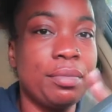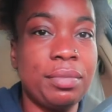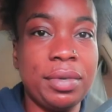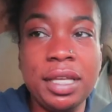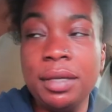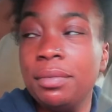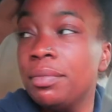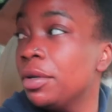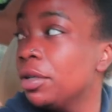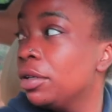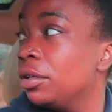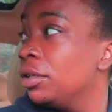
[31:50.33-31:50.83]

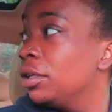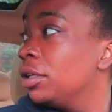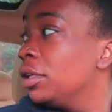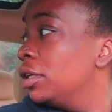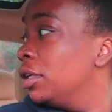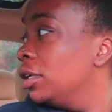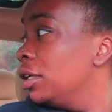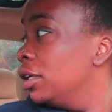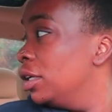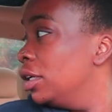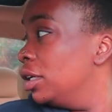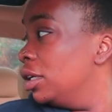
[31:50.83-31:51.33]
people.
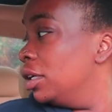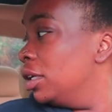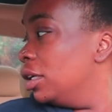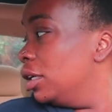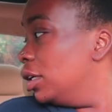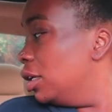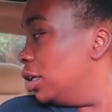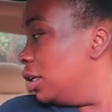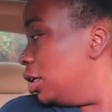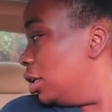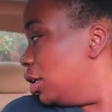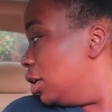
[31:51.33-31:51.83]

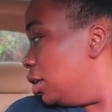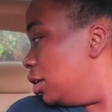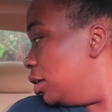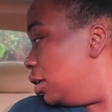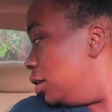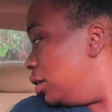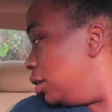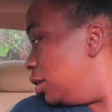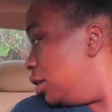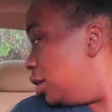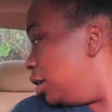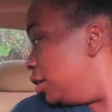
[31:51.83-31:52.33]

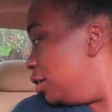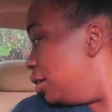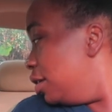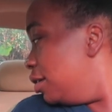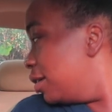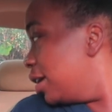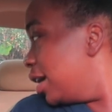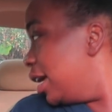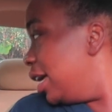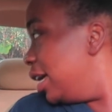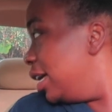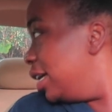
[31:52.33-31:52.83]
Are you
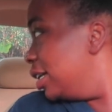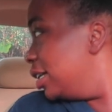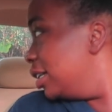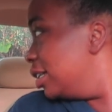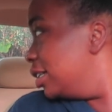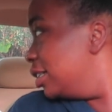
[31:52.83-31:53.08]
okay?